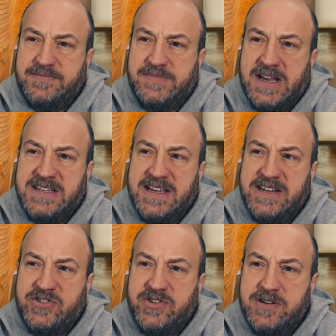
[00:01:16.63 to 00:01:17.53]
I sent it
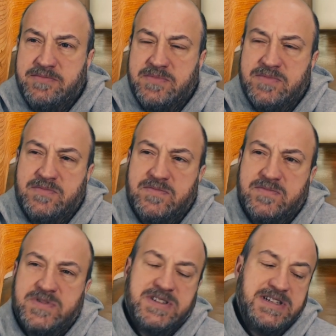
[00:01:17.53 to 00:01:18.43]
to him
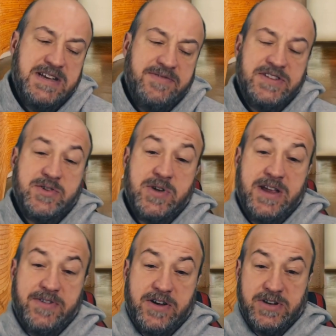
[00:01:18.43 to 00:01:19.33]
to see if it's okay
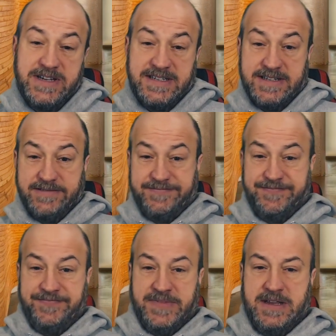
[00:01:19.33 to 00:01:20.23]
if I release it.
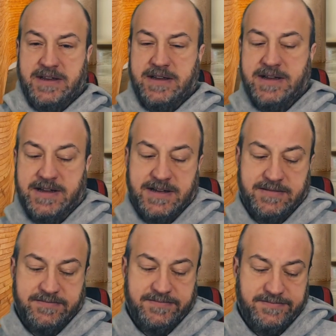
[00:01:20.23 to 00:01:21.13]
I
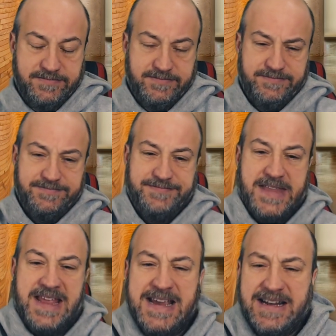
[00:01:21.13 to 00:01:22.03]

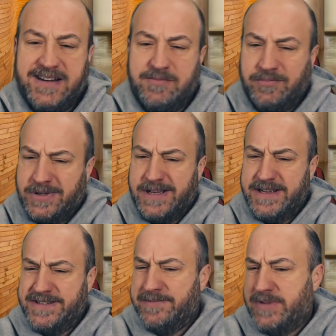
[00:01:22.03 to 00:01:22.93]
get a little
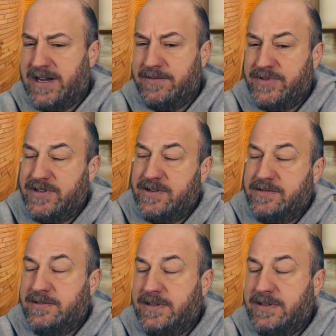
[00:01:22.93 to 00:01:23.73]
blunt sometimes, so